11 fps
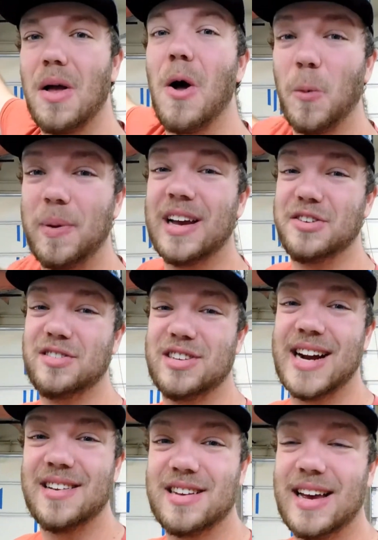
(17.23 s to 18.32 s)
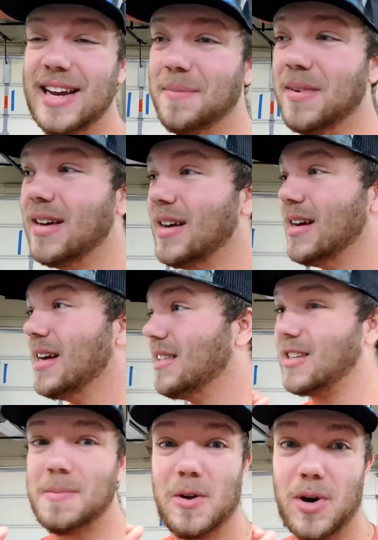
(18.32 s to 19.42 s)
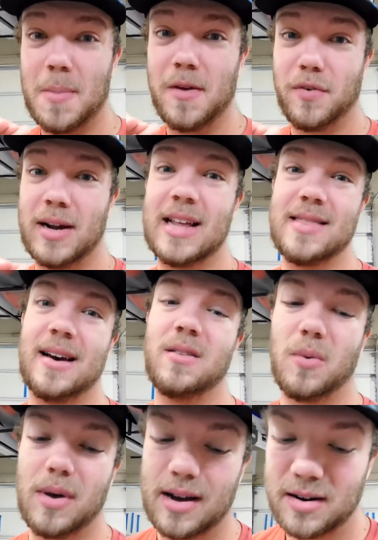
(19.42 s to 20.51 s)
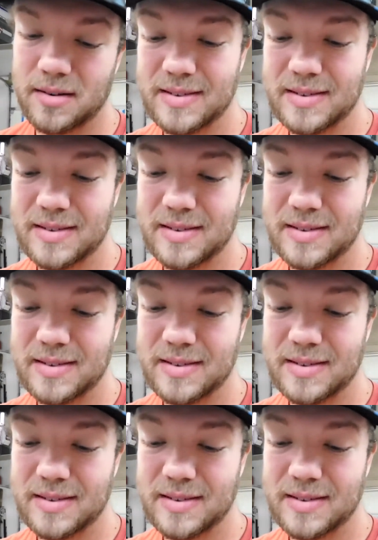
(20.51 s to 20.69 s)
Hope you guys are excited as I am. It's gonna be a while before I get that out in the water.